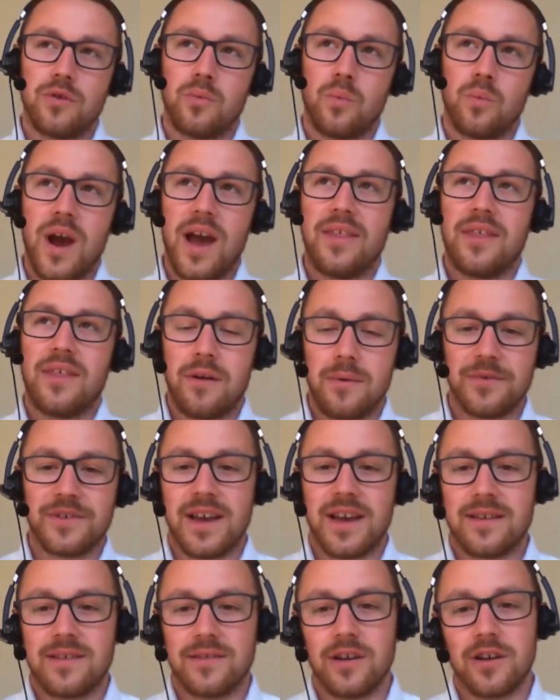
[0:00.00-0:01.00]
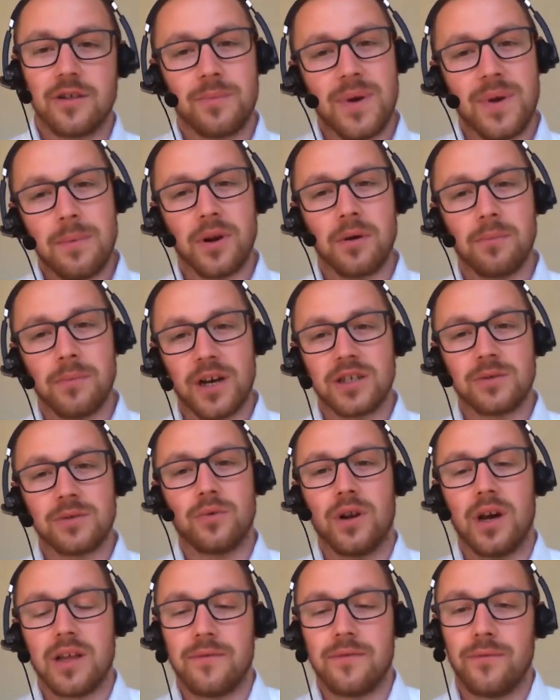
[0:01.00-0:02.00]
where they're imitating those, people are much
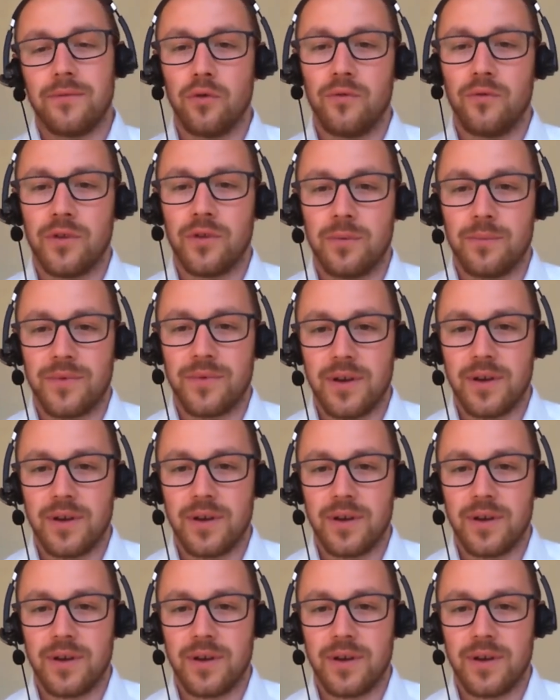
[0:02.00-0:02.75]
more likely to fall for them.